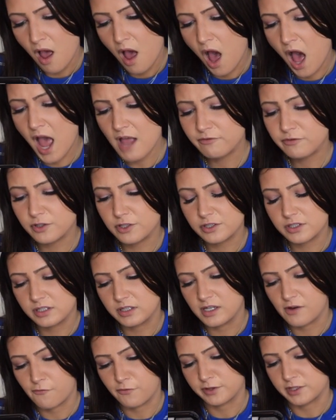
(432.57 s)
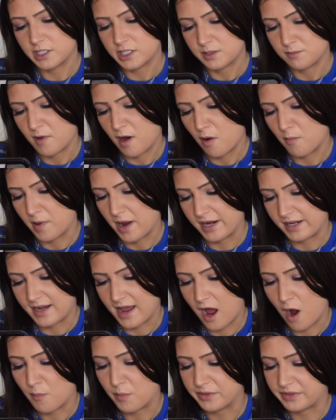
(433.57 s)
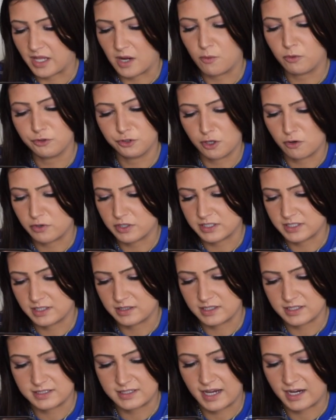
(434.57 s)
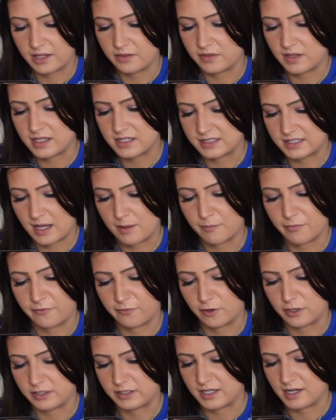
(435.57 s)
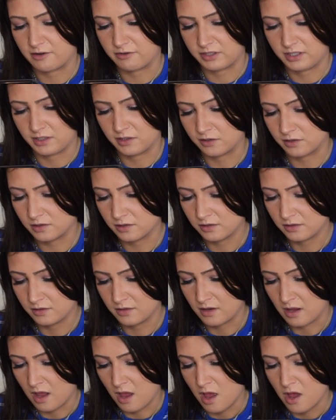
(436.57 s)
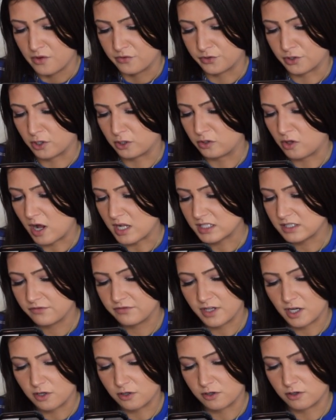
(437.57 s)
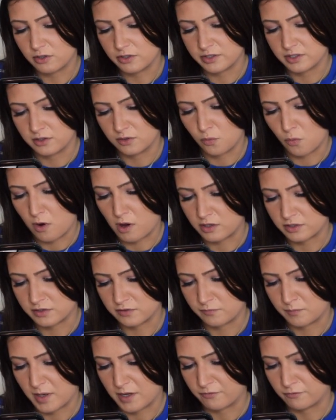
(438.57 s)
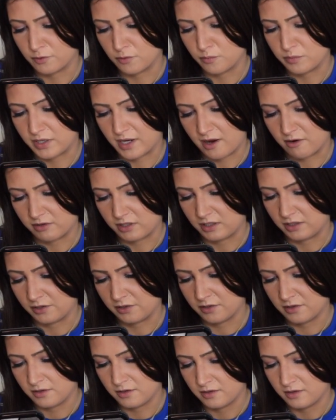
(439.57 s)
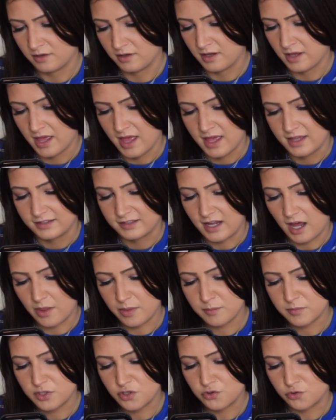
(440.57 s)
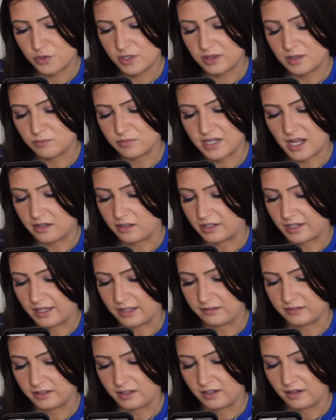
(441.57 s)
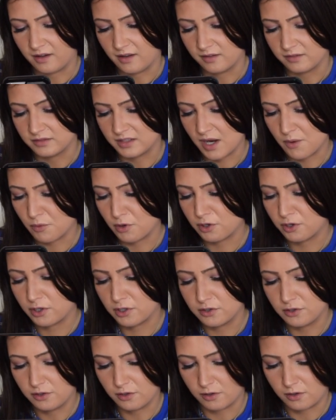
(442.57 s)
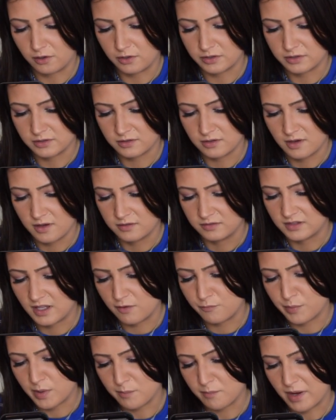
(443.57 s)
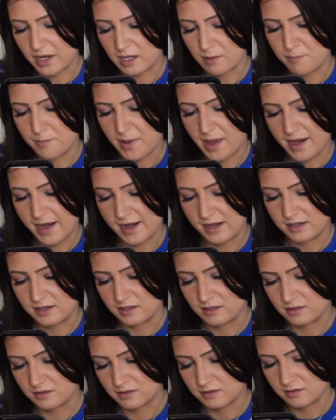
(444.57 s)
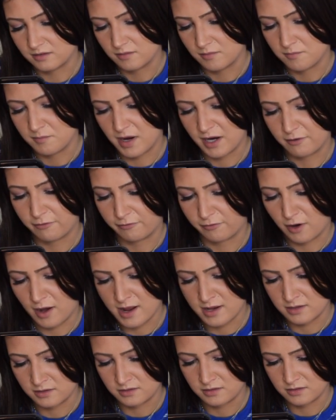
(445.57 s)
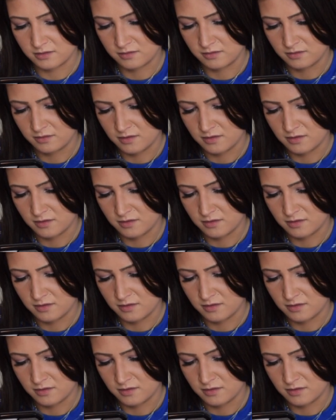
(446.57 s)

I've learned to live with the smell by now, but they will notice it the second they step foot down here. There are lots of young girls in the walls of my room down here. Tell them to treat them delicately. They were good girls. They've been my companions, my friends.